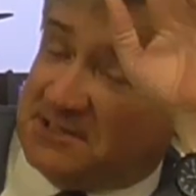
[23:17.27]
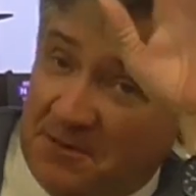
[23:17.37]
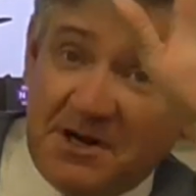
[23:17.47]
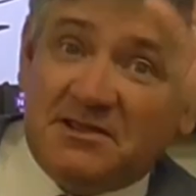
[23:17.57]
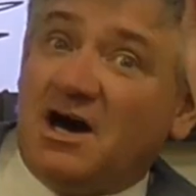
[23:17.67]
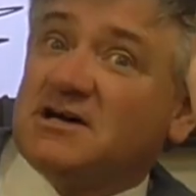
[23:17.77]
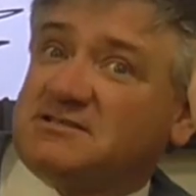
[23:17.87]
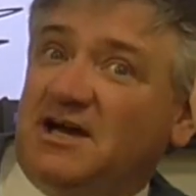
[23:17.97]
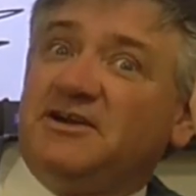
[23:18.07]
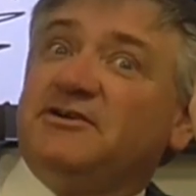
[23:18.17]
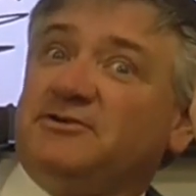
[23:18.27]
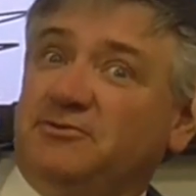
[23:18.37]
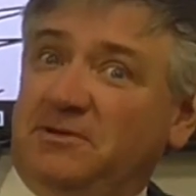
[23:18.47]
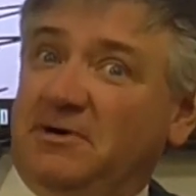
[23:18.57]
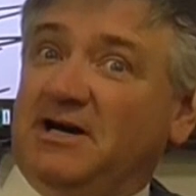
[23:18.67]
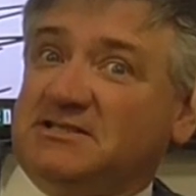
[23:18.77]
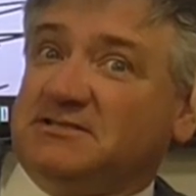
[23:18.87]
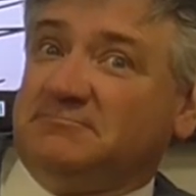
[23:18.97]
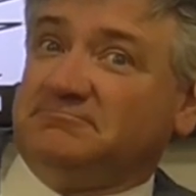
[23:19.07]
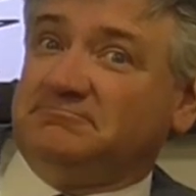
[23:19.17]
Somebody lost 920
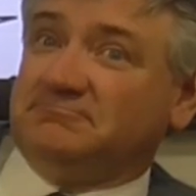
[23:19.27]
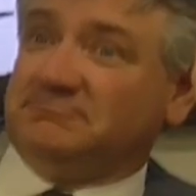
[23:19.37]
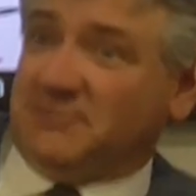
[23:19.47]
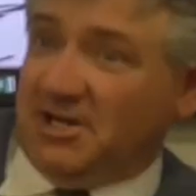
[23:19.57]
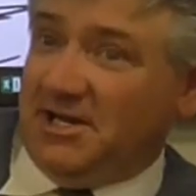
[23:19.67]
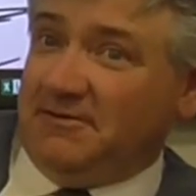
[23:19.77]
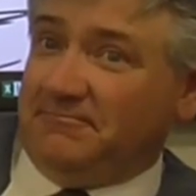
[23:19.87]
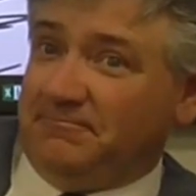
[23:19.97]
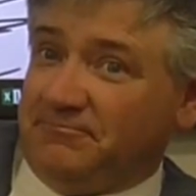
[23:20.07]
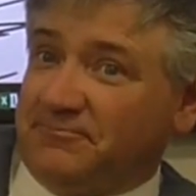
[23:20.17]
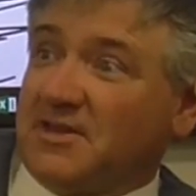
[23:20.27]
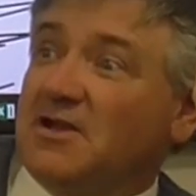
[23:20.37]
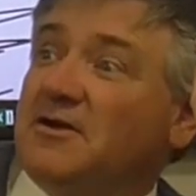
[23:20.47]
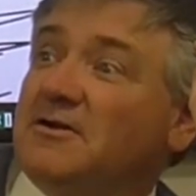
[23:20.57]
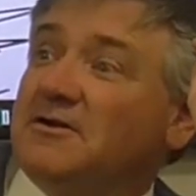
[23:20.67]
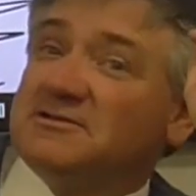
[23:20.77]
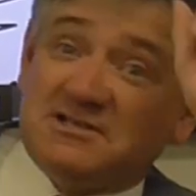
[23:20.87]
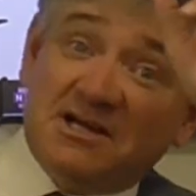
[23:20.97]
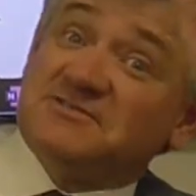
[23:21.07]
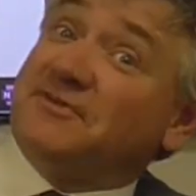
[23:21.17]
bucks. Okay?
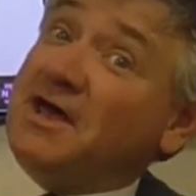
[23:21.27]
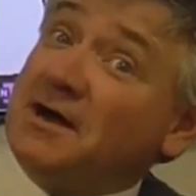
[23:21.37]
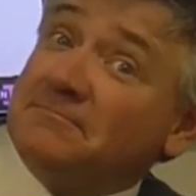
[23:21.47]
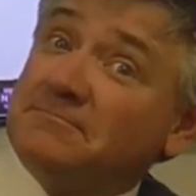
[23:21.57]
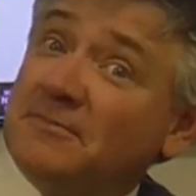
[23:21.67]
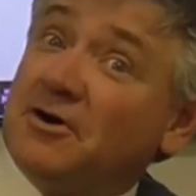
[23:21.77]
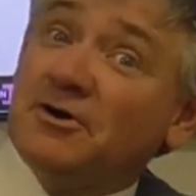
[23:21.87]
Sucks for them.